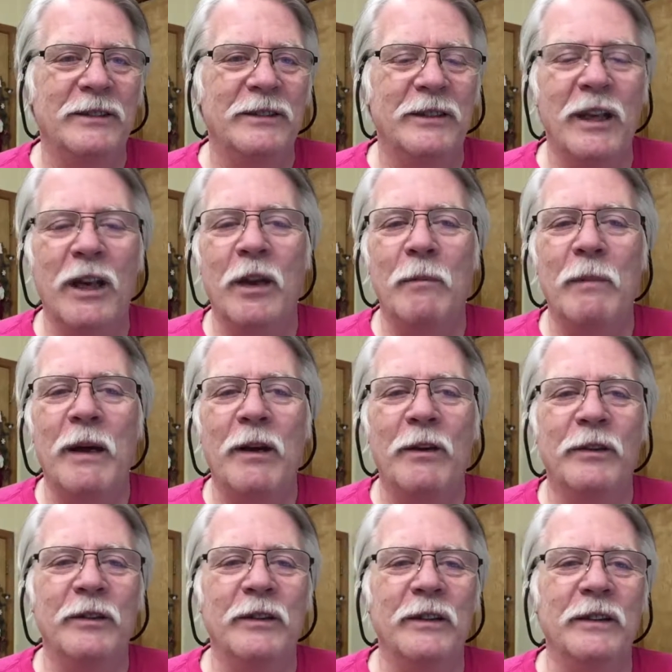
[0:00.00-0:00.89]
tell
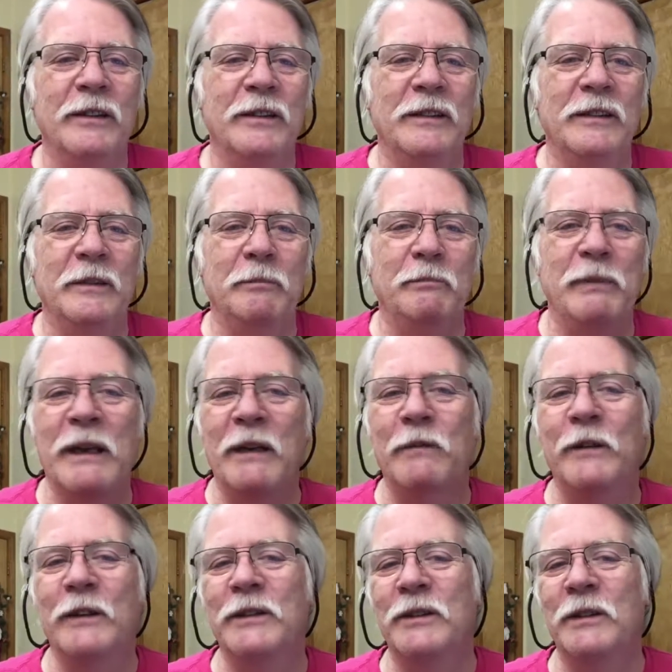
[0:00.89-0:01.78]
about the, the
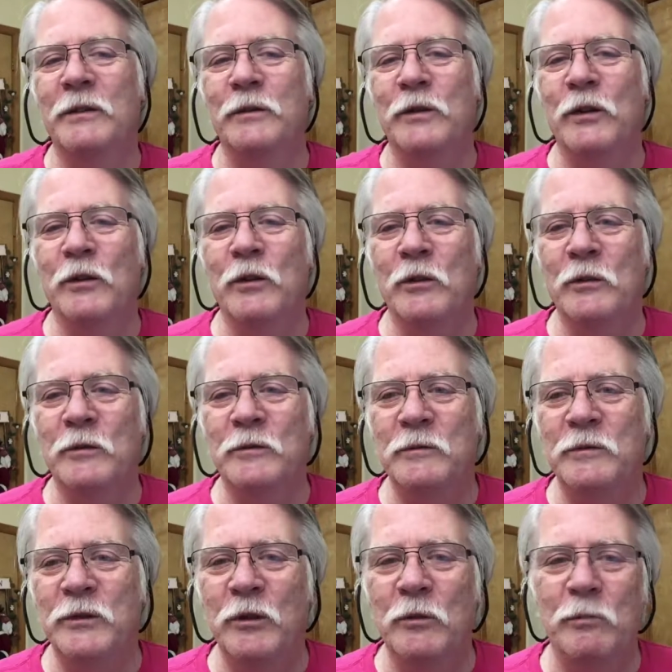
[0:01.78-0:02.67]
benefits of your
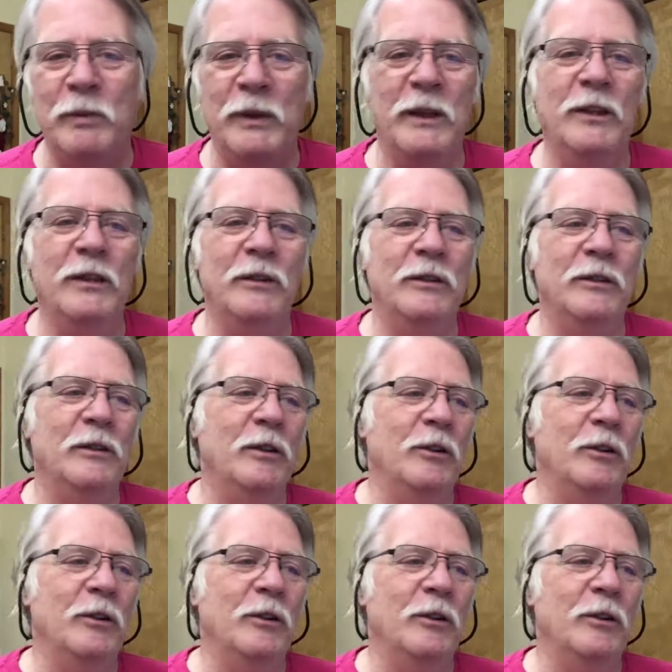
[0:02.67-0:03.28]
your pill